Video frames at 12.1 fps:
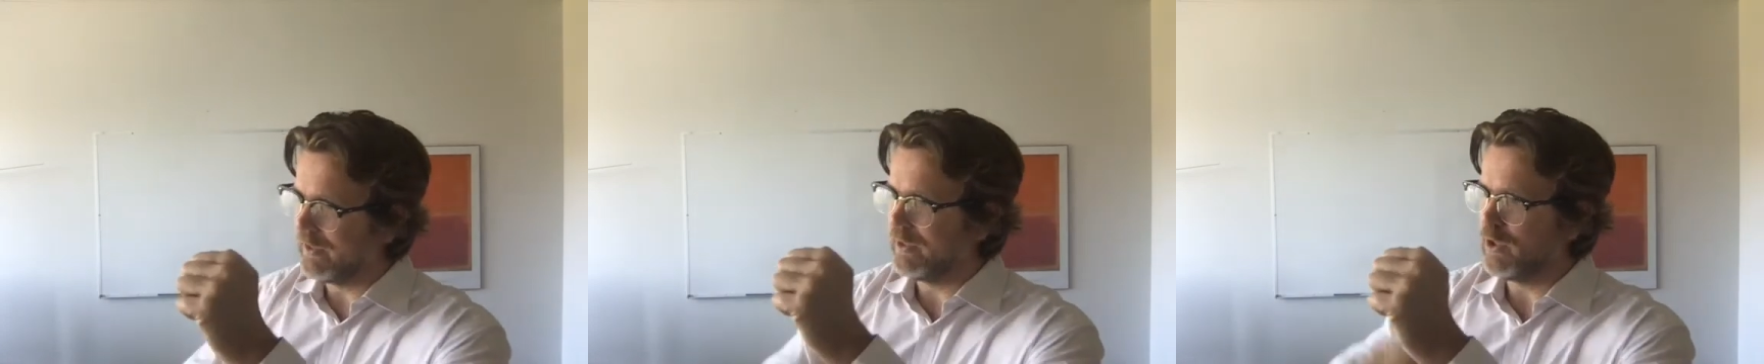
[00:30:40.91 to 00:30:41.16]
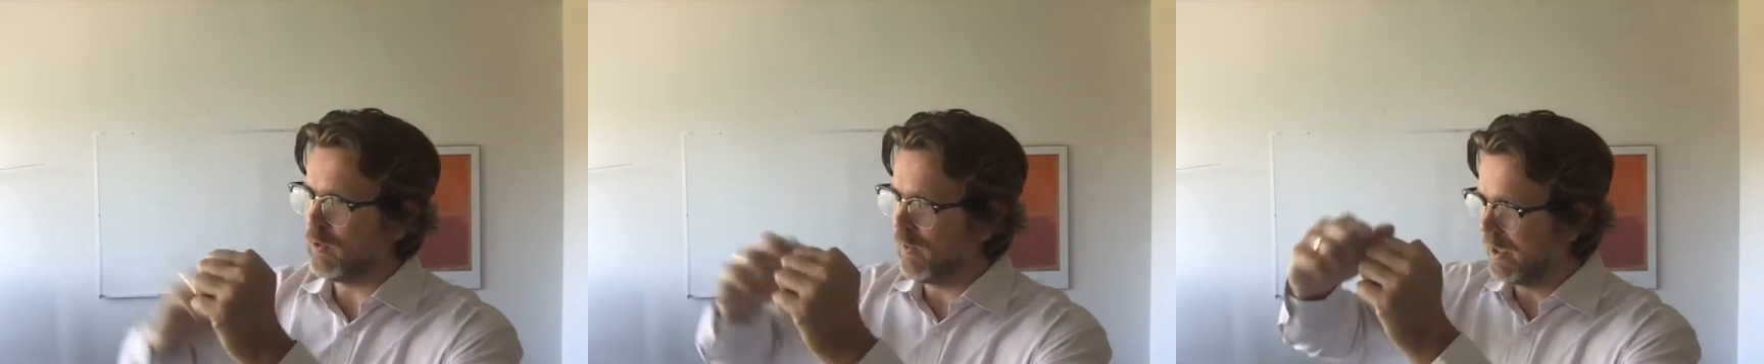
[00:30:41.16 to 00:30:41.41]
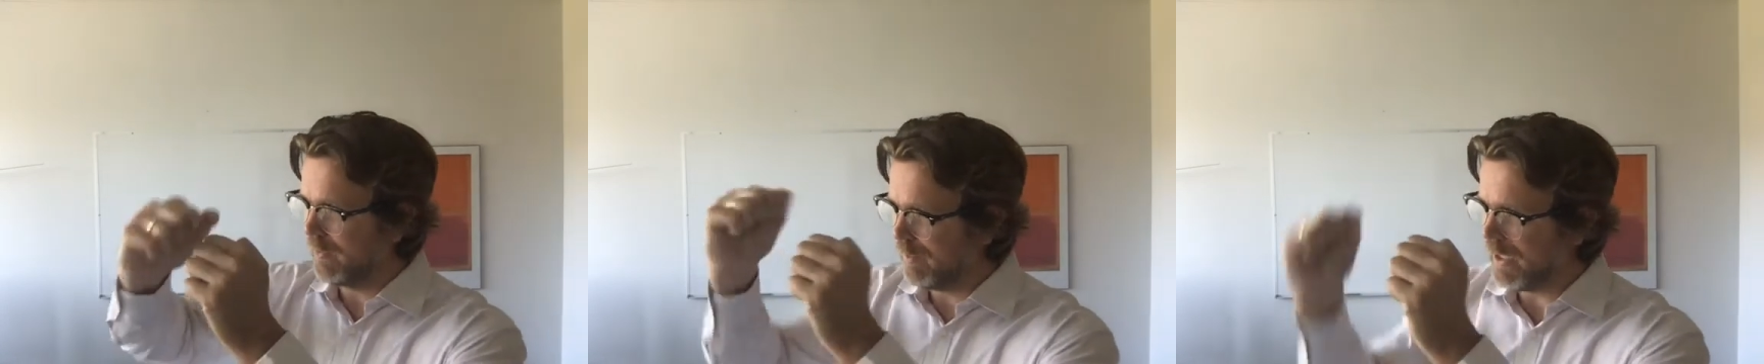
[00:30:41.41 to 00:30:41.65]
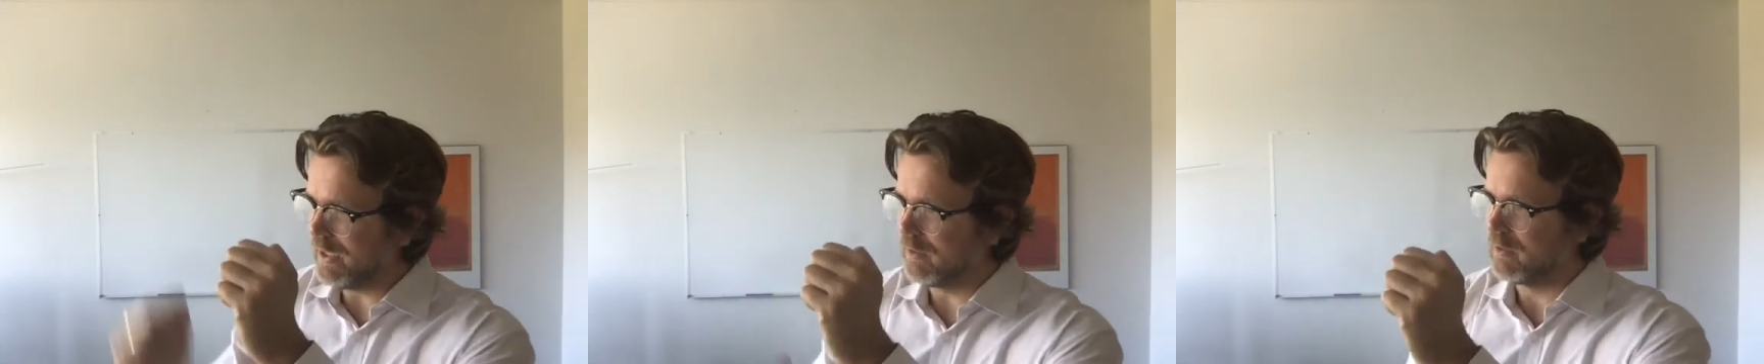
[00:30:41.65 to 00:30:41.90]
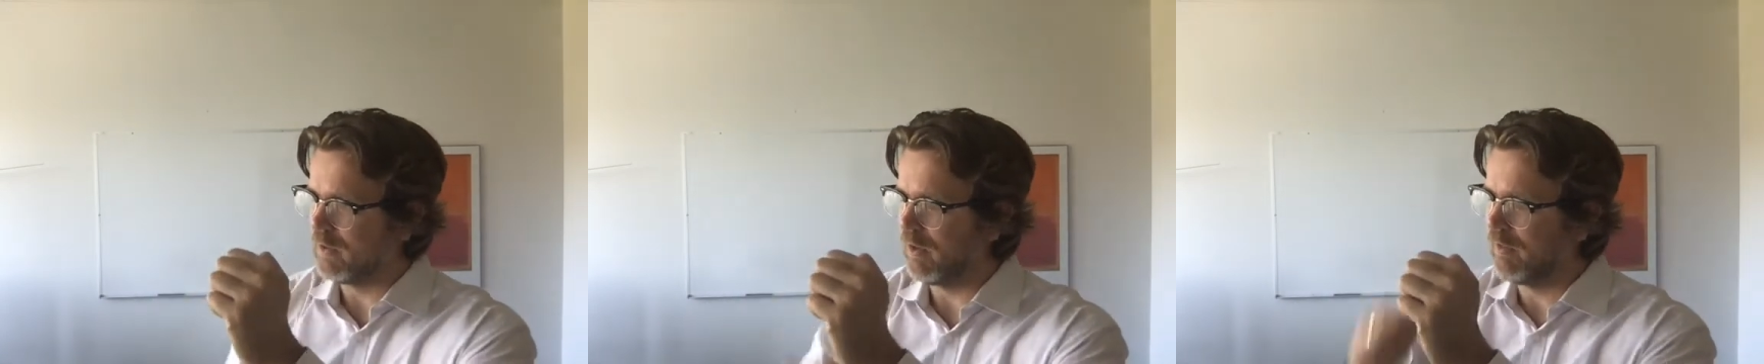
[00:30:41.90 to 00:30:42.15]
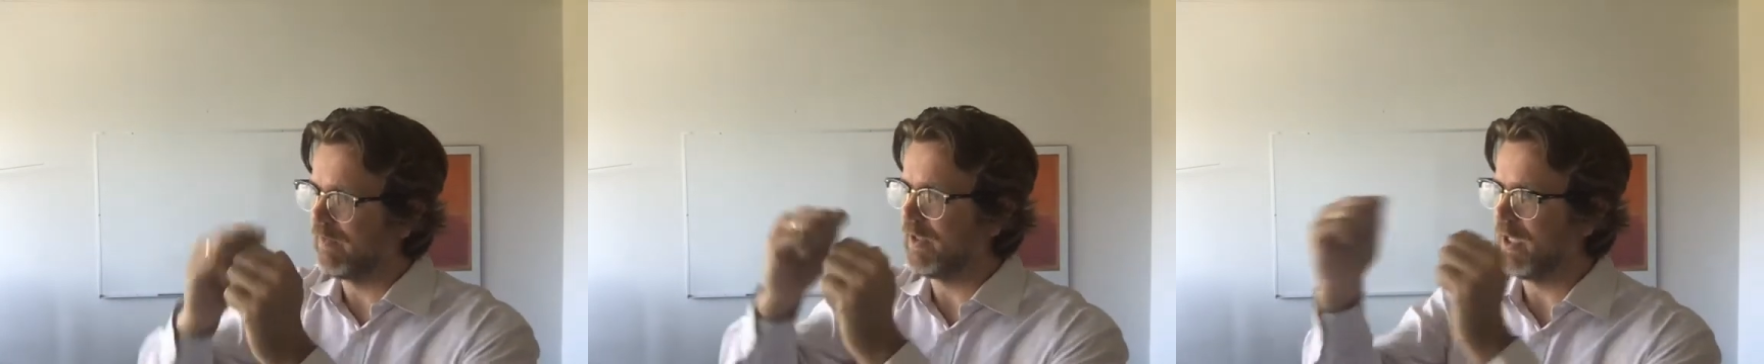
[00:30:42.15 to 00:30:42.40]
that you unpeel
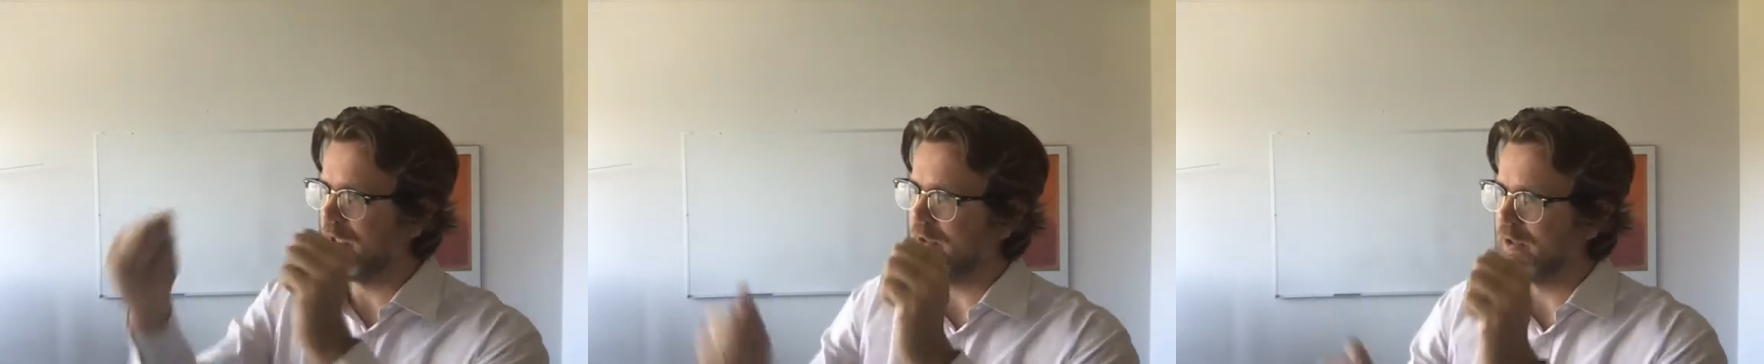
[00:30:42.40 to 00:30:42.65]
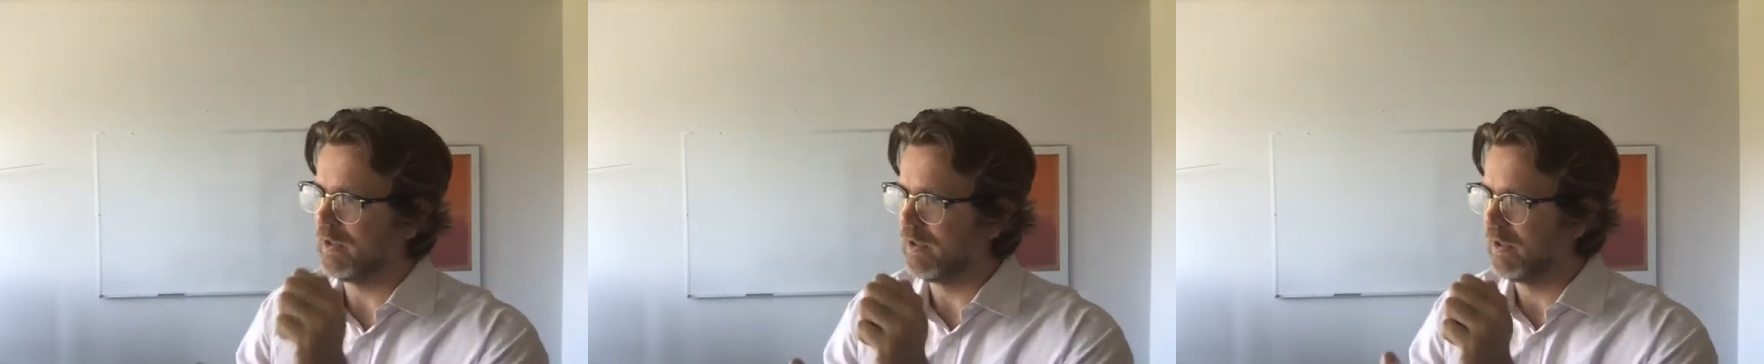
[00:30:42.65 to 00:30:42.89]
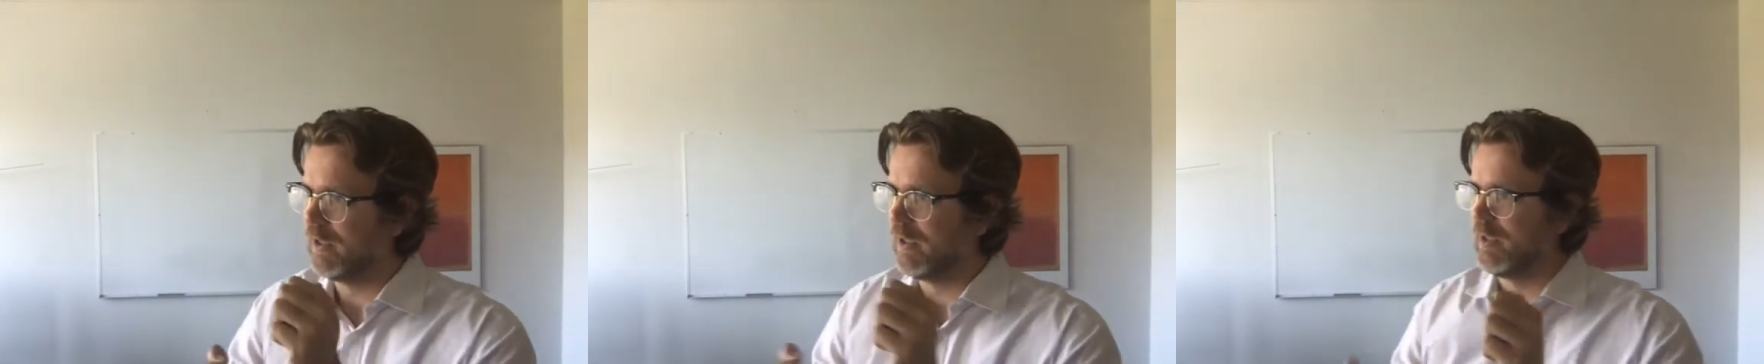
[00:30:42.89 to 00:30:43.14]
of the onion,